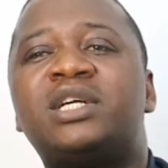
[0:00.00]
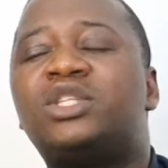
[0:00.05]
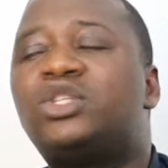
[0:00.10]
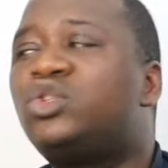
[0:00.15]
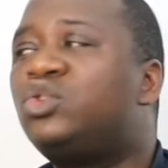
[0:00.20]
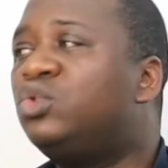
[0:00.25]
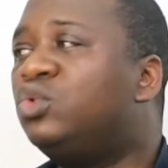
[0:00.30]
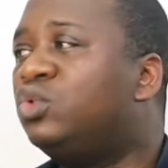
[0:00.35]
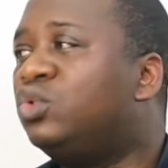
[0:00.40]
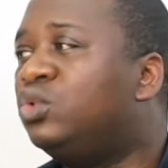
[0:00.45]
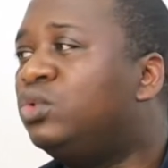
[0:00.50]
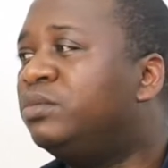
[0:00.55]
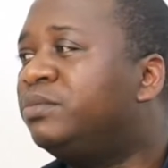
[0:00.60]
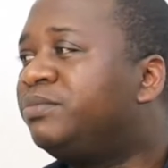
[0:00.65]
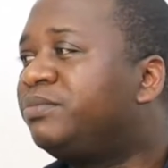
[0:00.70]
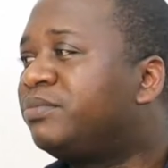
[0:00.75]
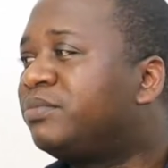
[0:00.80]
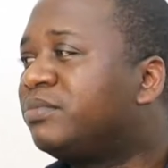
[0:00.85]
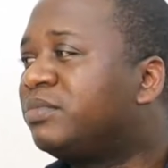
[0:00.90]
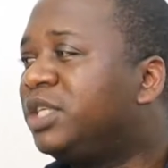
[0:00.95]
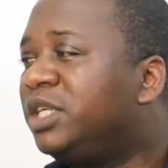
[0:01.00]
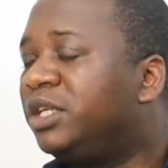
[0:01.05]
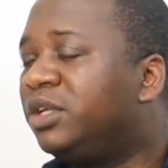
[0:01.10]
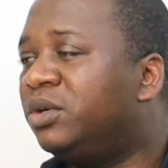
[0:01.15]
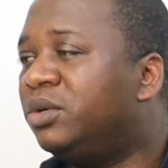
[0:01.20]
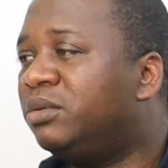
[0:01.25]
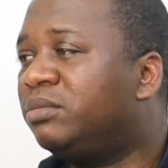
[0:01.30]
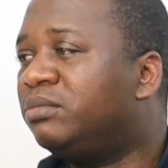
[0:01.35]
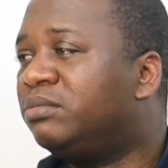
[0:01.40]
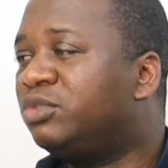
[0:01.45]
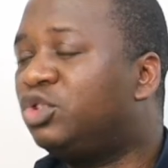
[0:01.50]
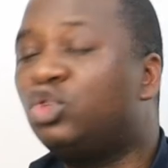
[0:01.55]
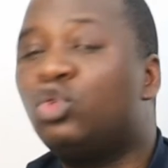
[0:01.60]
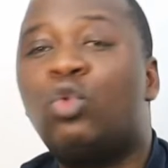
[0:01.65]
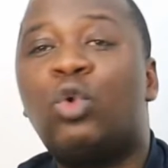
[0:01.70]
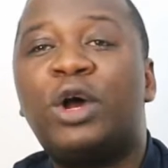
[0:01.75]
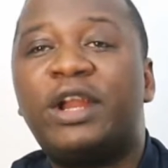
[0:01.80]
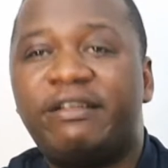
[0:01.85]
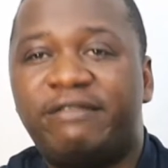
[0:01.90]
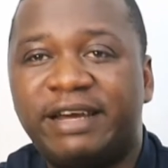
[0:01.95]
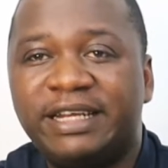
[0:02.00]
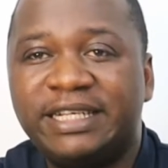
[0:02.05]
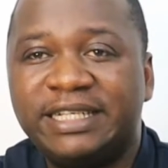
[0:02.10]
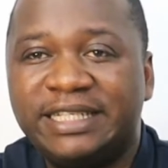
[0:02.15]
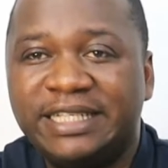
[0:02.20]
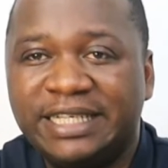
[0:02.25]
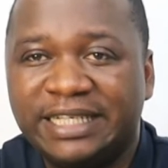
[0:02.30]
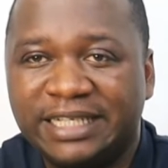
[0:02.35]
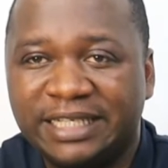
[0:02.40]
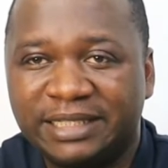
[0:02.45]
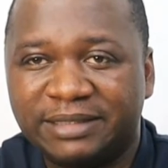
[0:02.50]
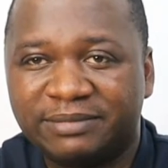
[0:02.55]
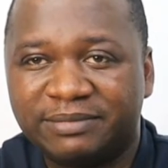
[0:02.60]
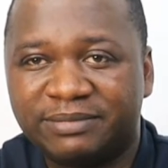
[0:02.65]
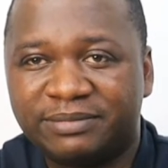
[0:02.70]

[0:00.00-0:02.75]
to, do whatever they did.